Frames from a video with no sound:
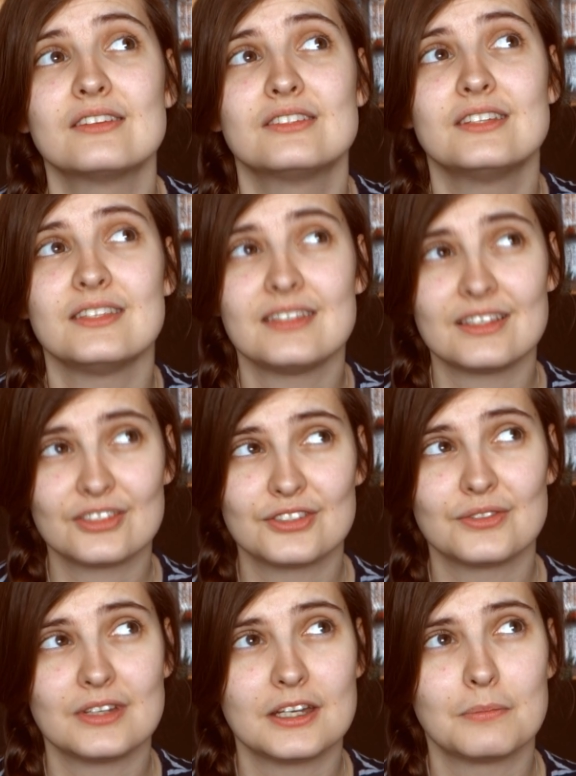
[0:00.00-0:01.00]
to the
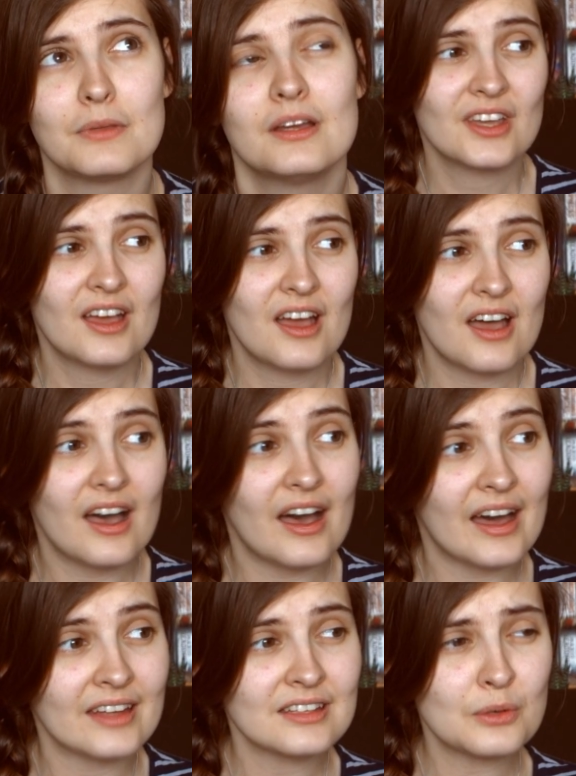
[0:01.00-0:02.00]
extreme.
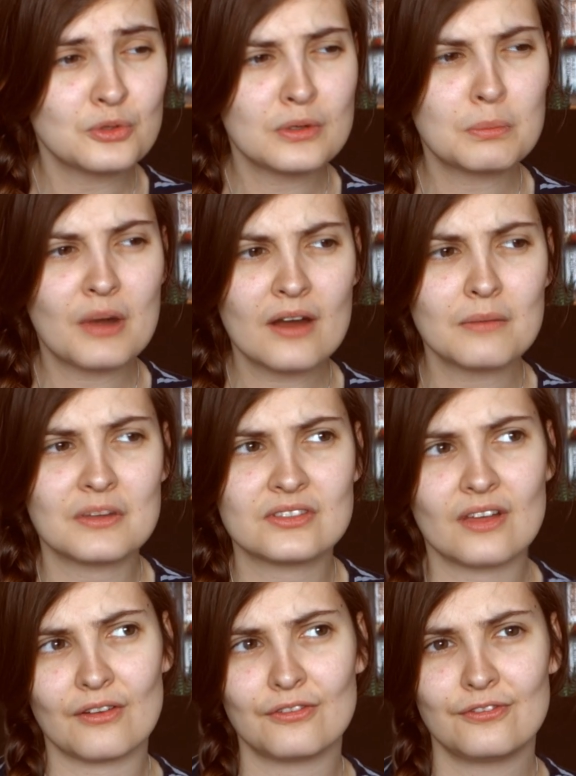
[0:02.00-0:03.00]
And I was really proud of
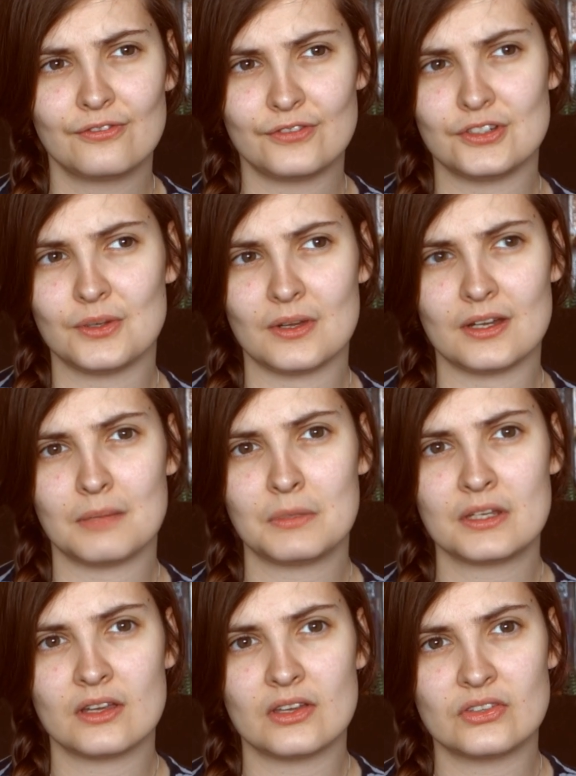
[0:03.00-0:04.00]
myself for doing it,
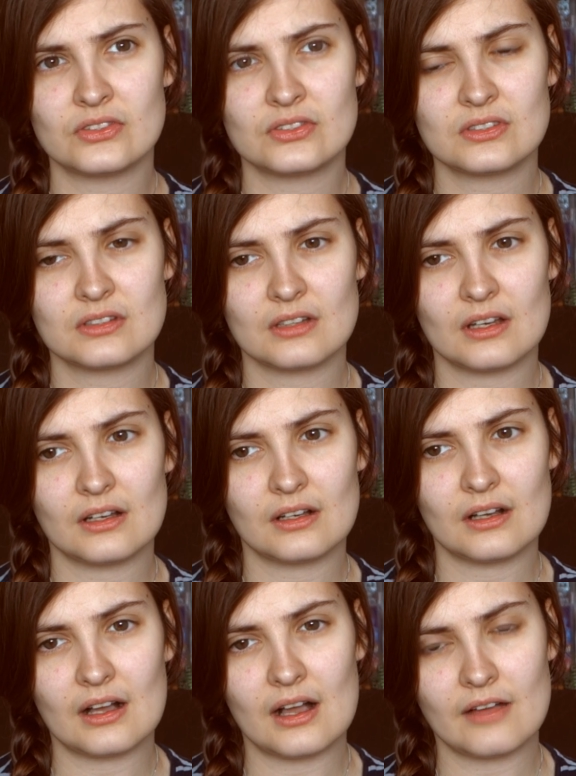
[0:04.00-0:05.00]
because
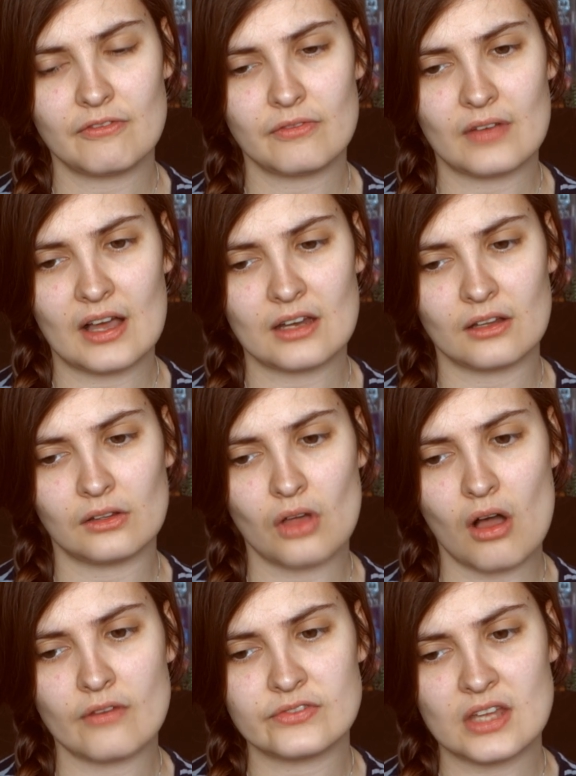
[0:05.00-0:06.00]
I've had a
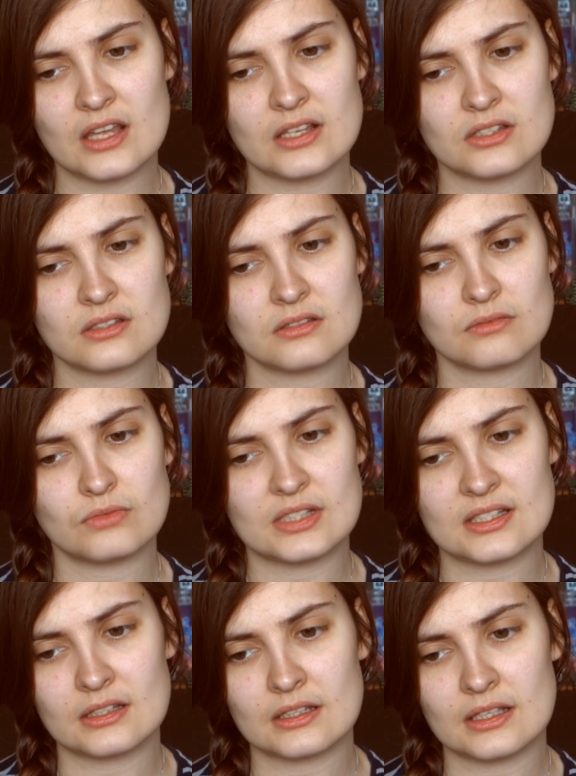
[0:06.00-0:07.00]
lot of days
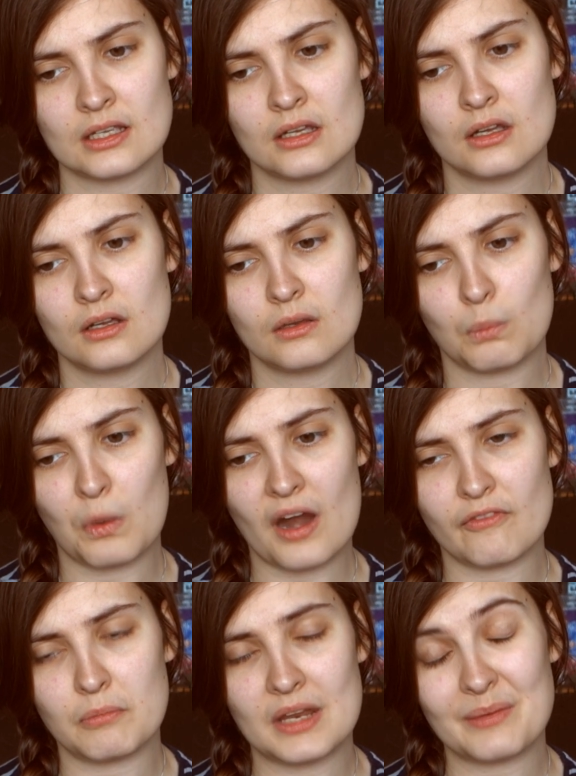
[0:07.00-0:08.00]
recently where I
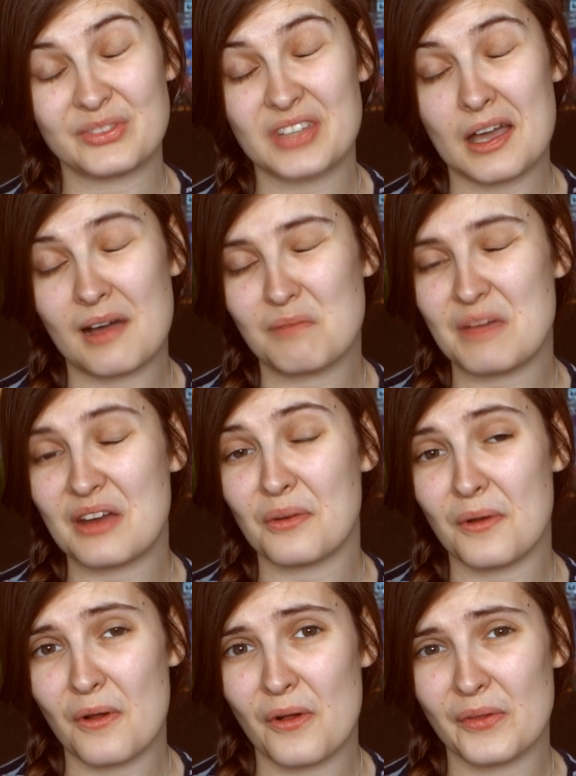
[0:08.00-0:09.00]
haven't been able to get out of bed at
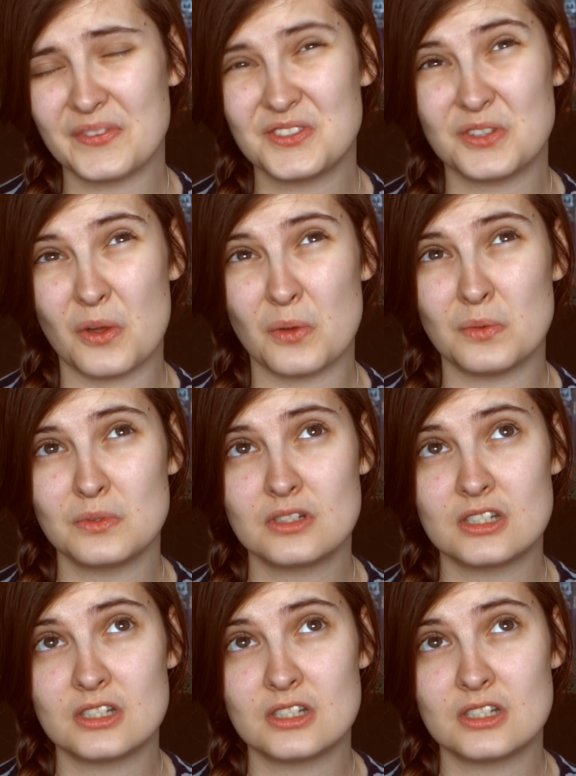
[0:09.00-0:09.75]
all. So